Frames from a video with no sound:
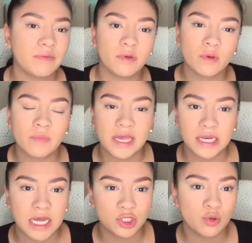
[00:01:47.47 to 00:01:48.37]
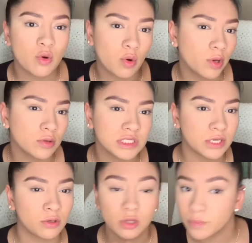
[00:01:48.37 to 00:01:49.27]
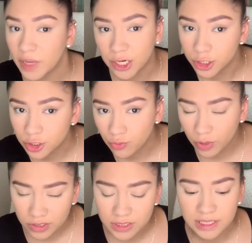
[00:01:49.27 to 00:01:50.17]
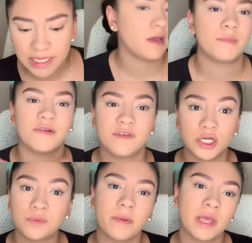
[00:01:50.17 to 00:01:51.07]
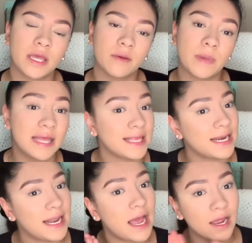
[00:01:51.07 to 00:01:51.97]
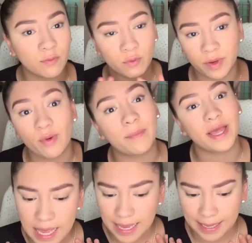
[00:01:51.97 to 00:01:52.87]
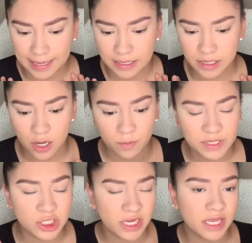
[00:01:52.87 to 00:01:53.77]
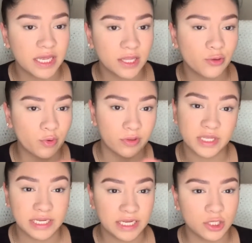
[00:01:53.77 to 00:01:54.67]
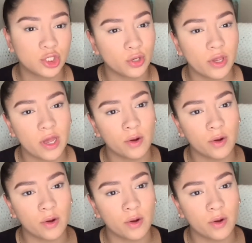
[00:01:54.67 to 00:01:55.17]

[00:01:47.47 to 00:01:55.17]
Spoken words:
with my natural oils, it'll look better throughout the day. I'm gonna finish my makeup and then I will be right back. And I'll be checking in throughout the day to show you how it